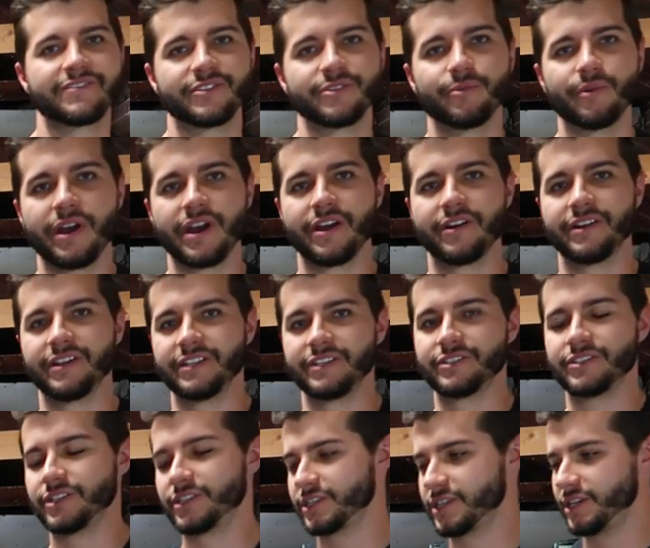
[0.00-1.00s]
everywhere and
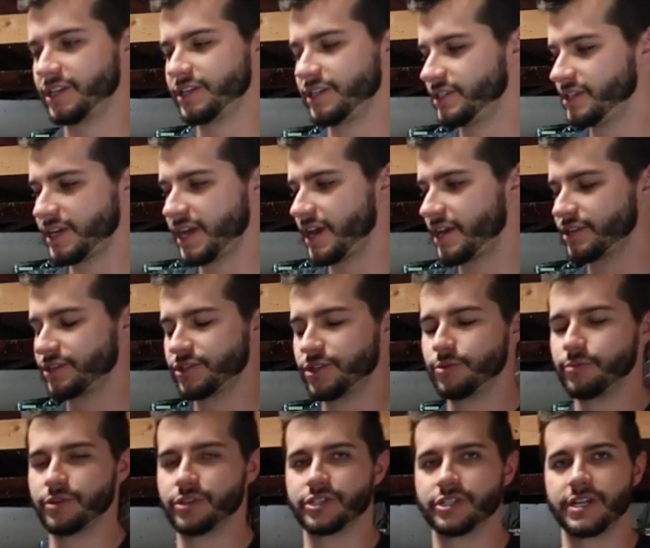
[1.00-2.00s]
it's just gonna take
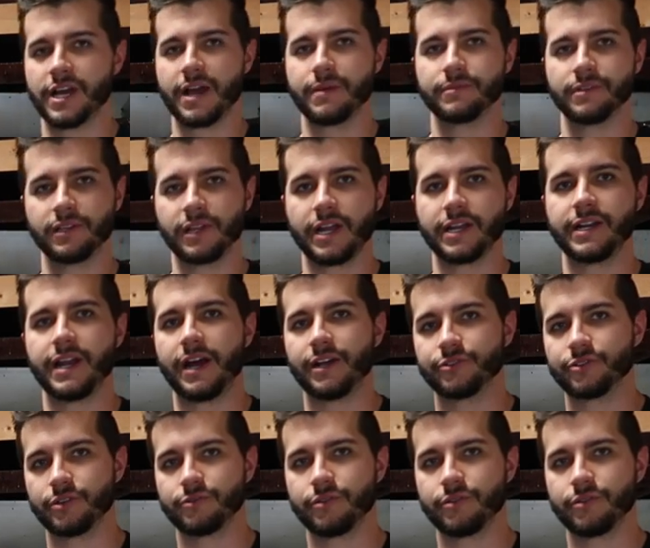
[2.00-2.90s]
too much time to line it out.